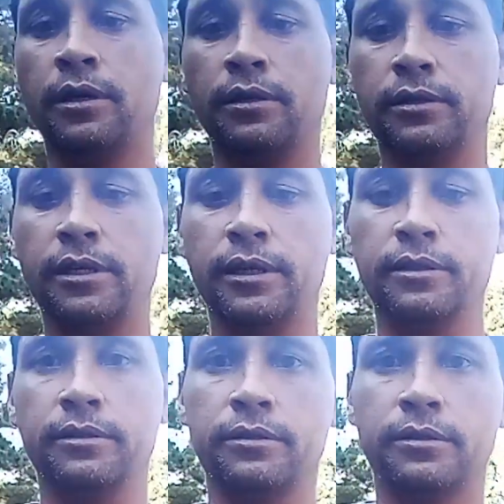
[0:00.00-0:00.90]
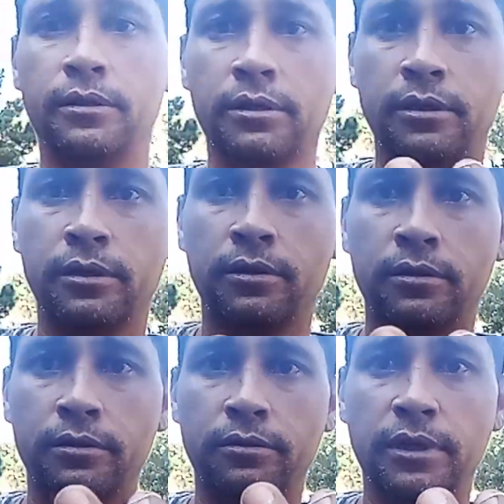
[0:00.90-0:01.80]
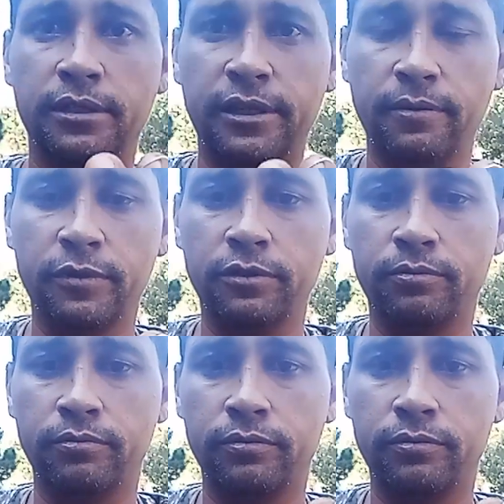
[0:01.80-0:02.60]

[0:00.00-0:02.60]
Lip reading: And do that same loop.